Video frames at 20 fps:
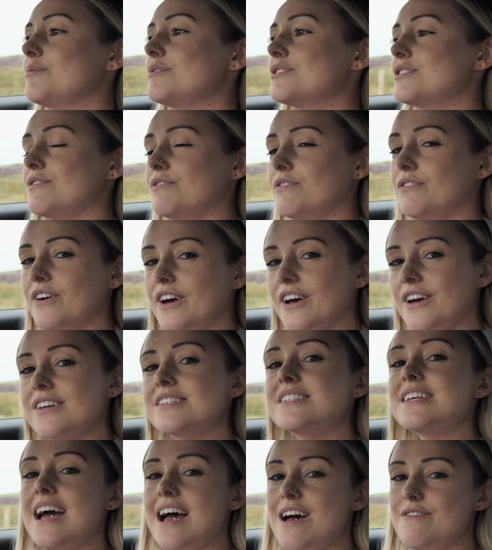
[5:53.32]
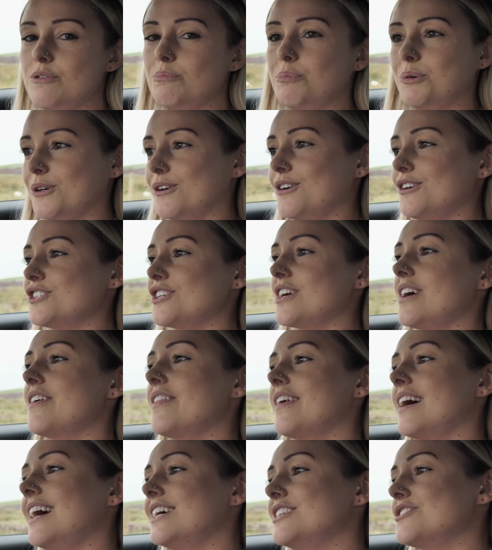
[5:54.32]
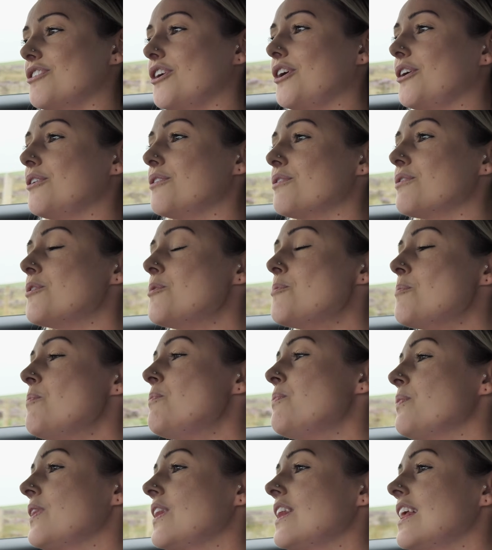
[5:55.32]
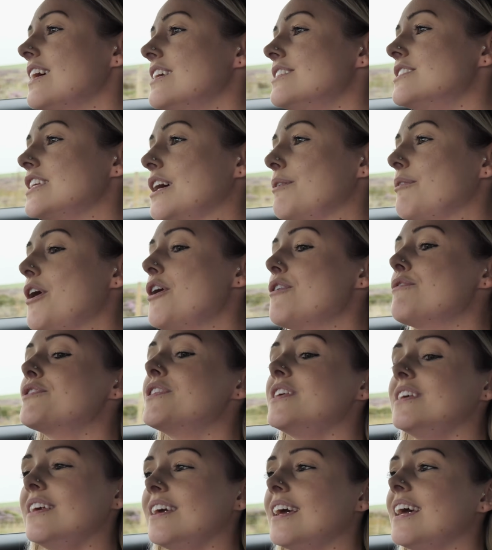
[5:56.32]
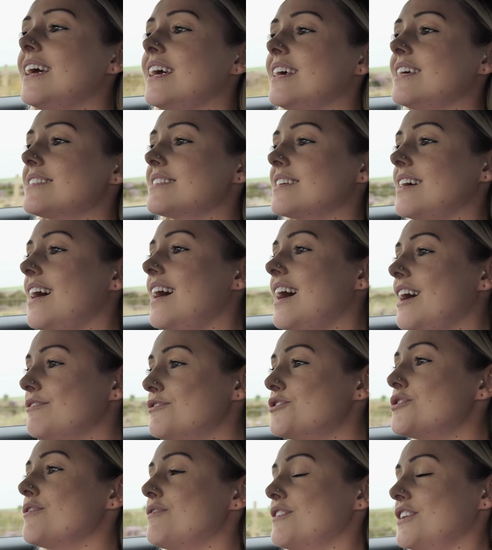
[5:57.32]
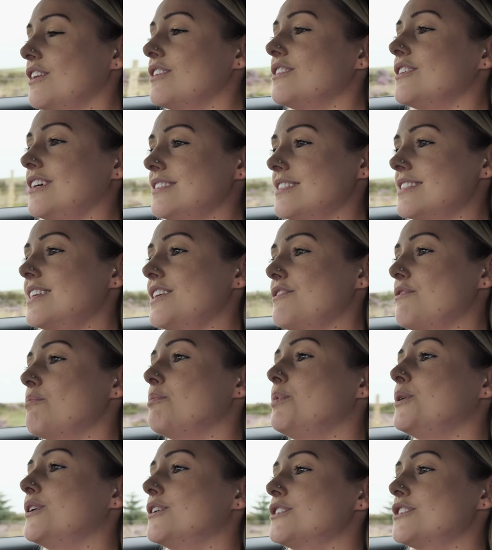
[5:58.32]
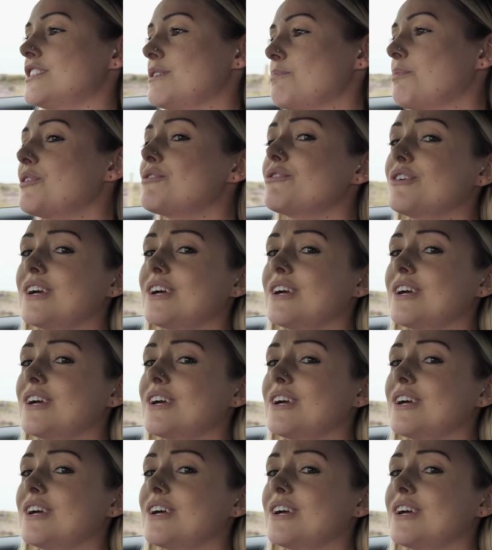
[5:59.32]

was the first ever Porsche that I drove. So over the years I have driven lots of different Porsches. I've been